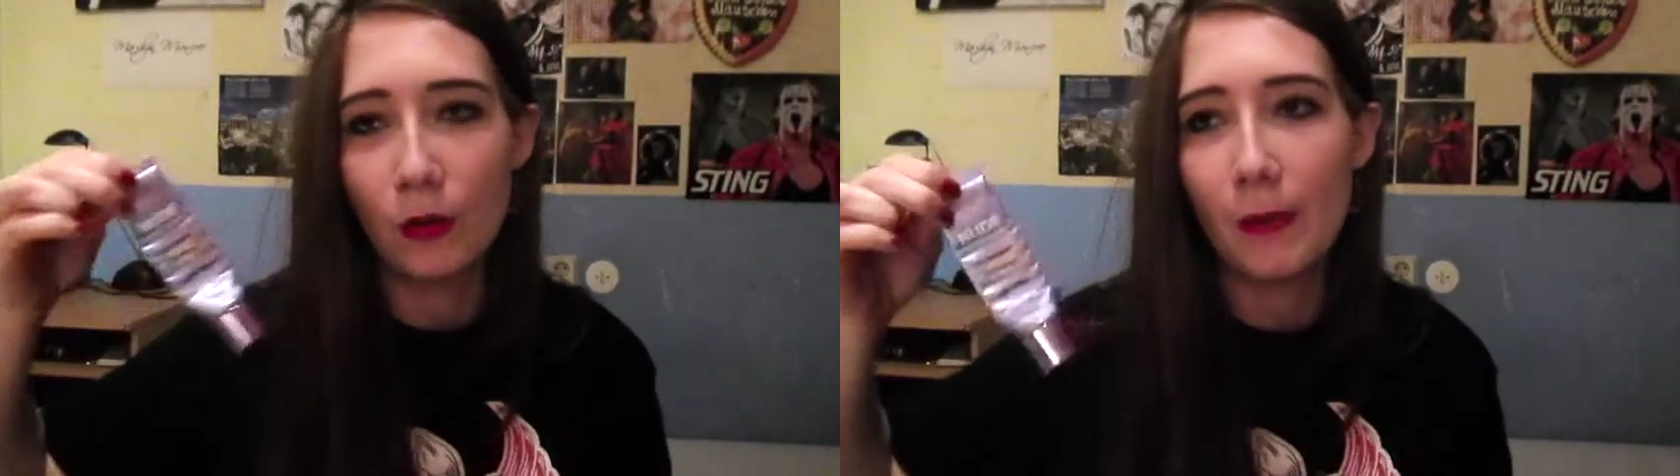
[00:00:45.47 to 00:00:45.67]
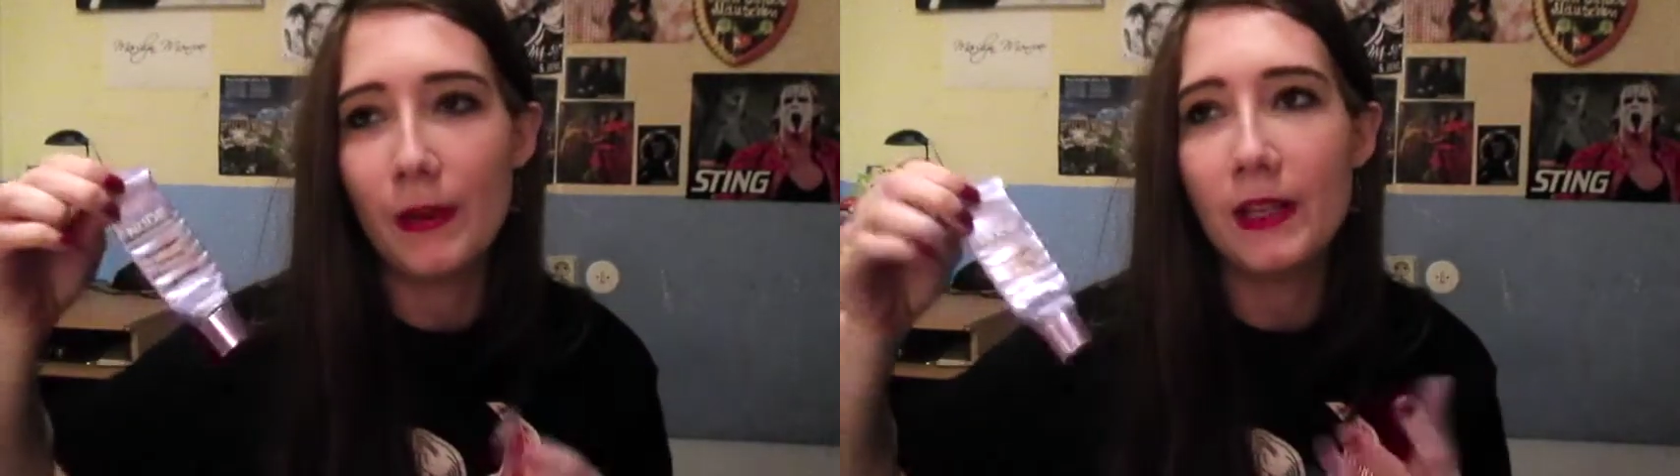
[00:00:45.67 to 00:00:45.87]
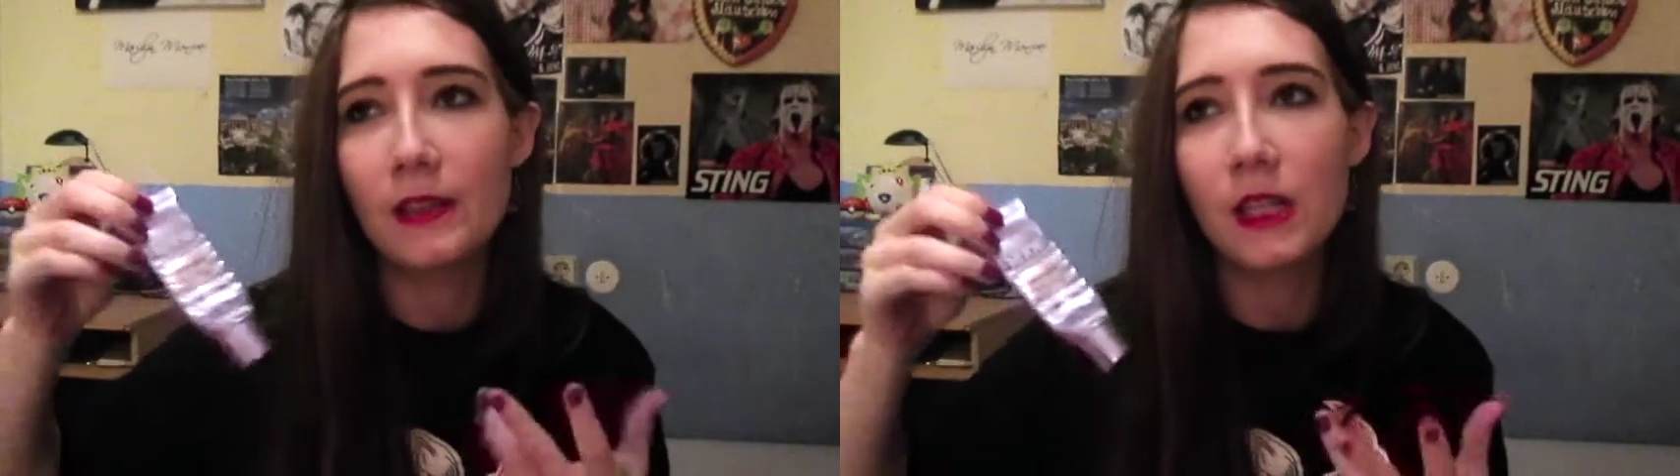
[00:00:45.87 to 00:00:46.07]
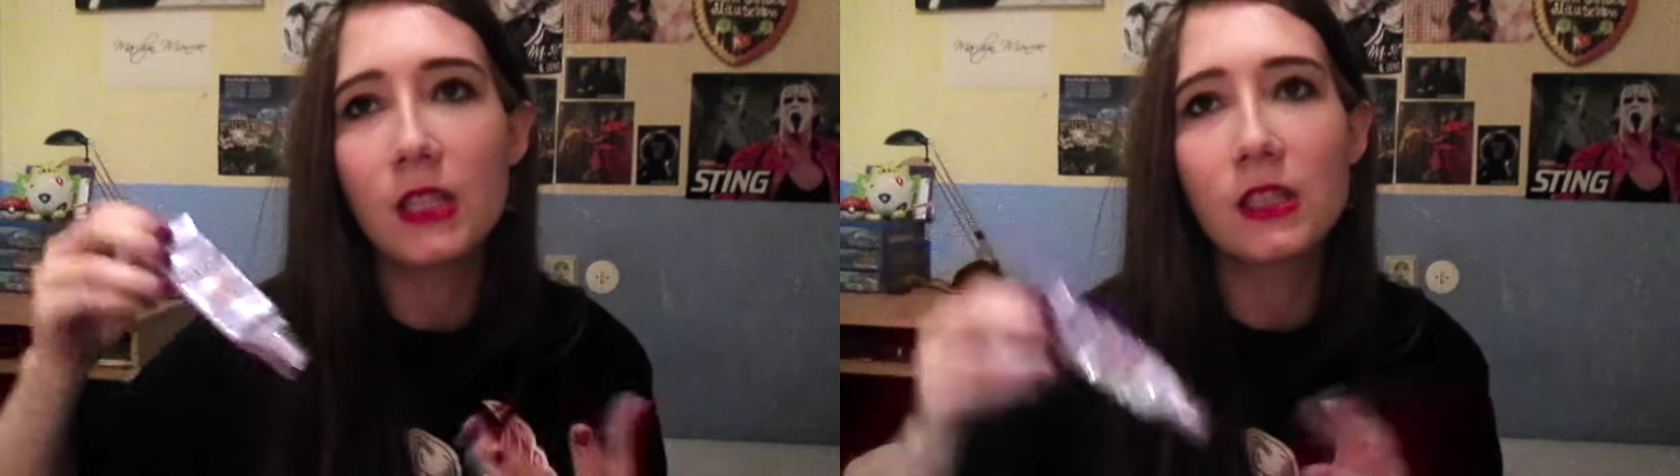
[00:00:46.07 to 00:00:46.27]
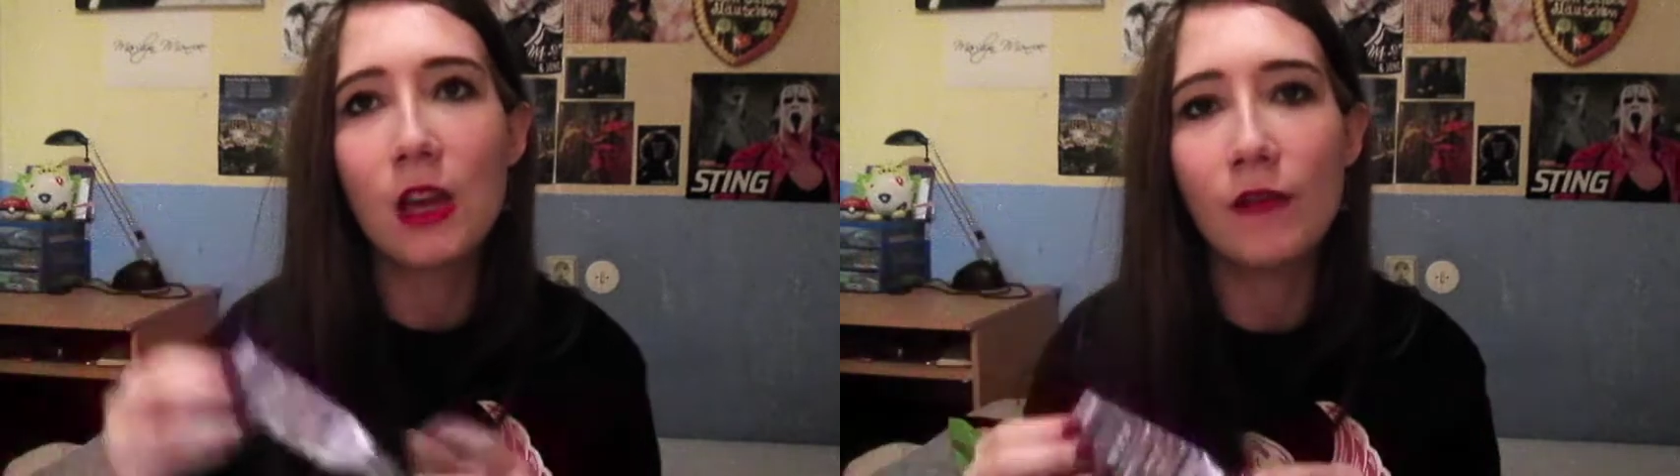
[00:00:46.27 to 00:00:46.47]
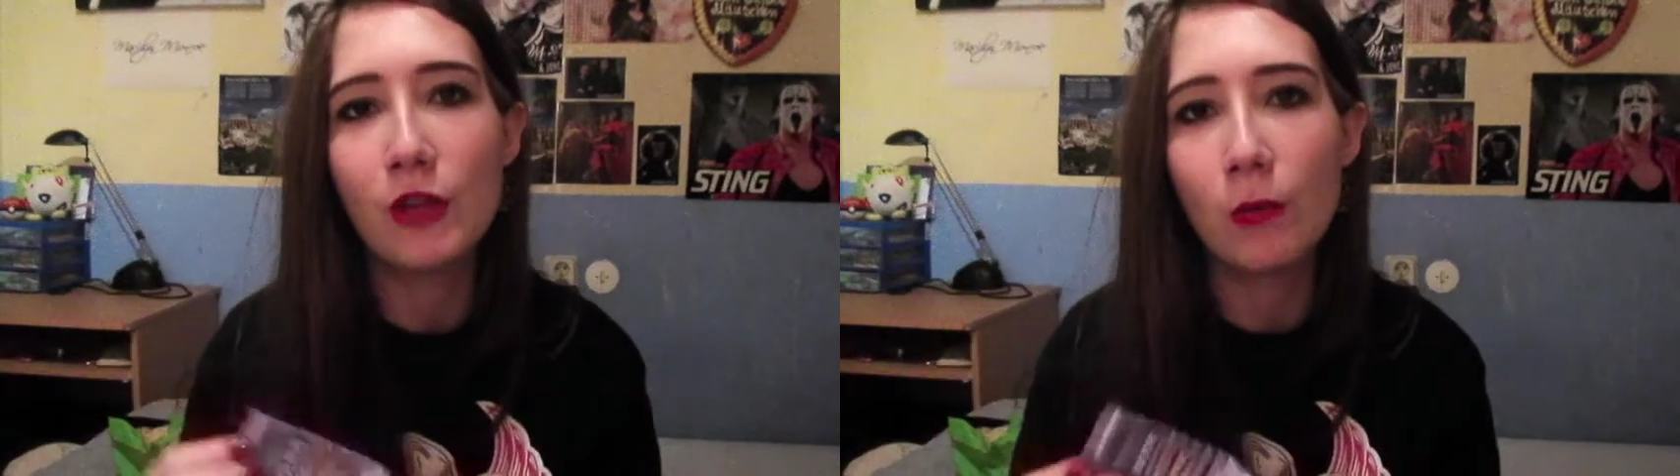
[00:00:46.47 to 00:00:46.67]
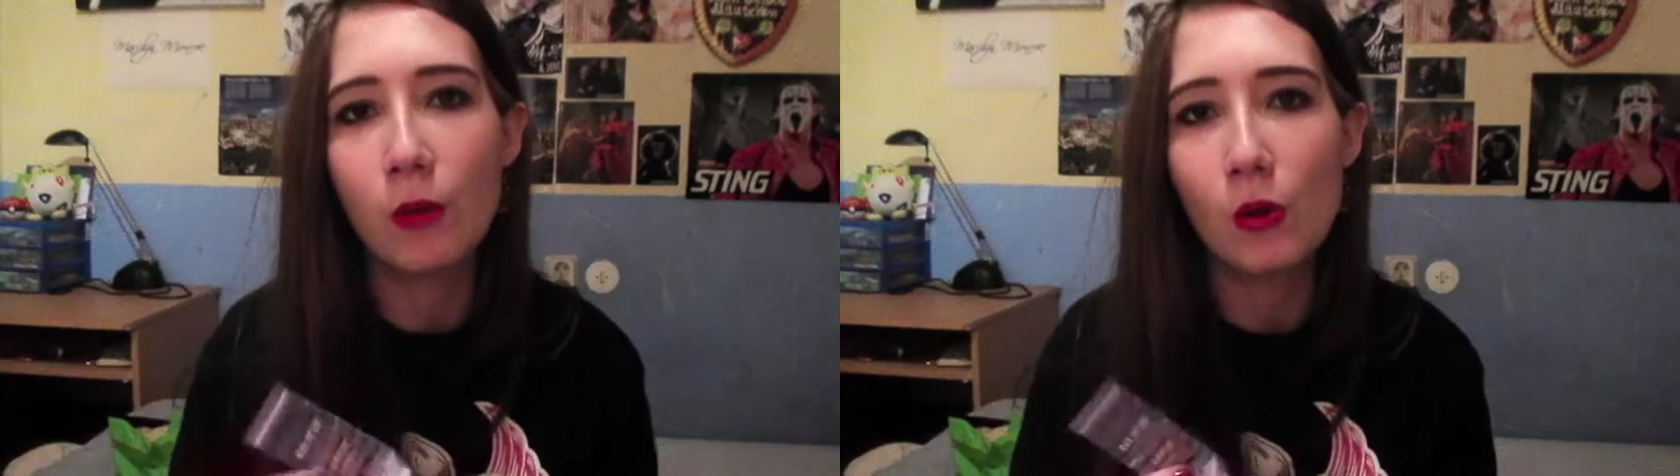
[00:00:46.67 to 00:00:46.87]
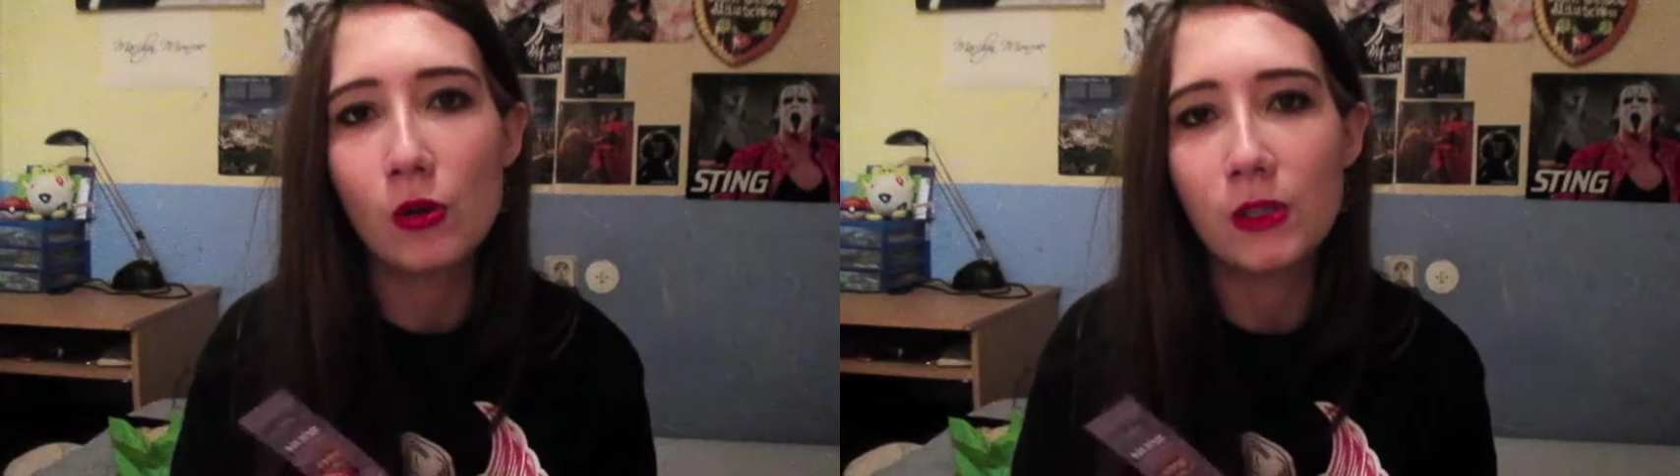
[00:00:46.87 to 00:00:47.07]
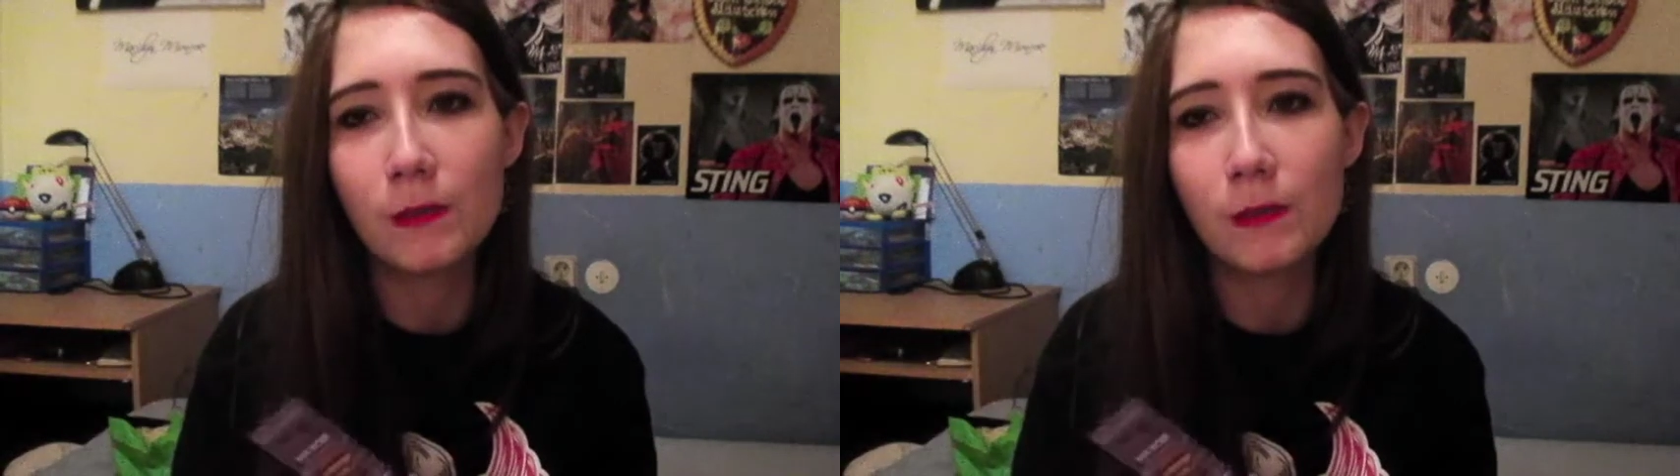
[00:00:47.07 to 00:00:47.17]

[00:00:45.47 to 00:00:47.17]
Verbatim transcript: I mean, it does cover your pores,